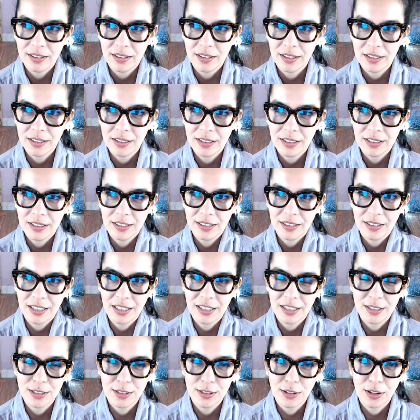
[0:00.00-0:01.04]
I think,
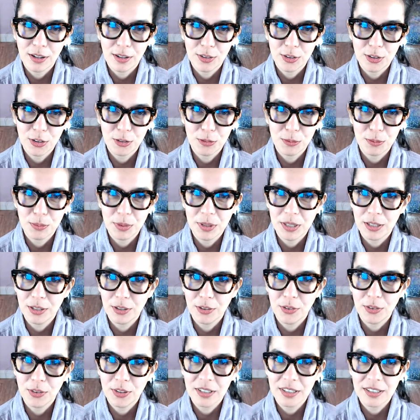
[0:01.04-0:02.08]
like a dollar of
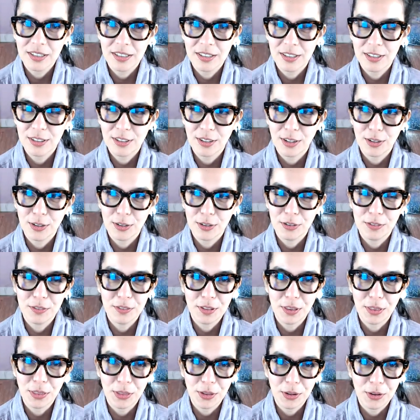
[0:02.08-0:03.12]
Bitcoin and a dollar
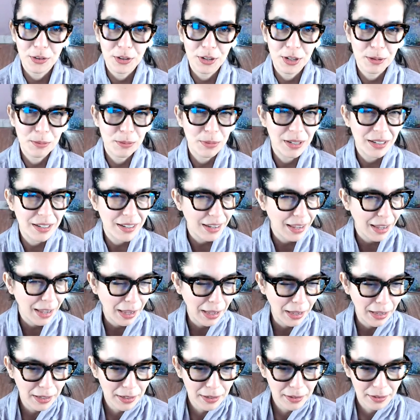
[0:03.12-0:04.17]
of Ethereum a
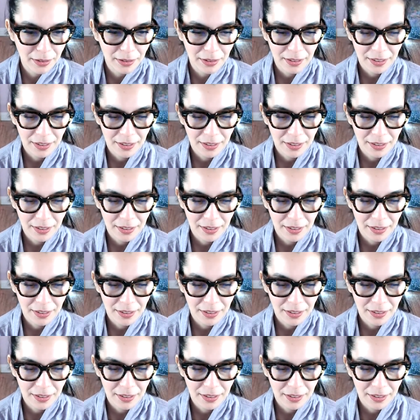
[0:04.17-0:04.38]
day.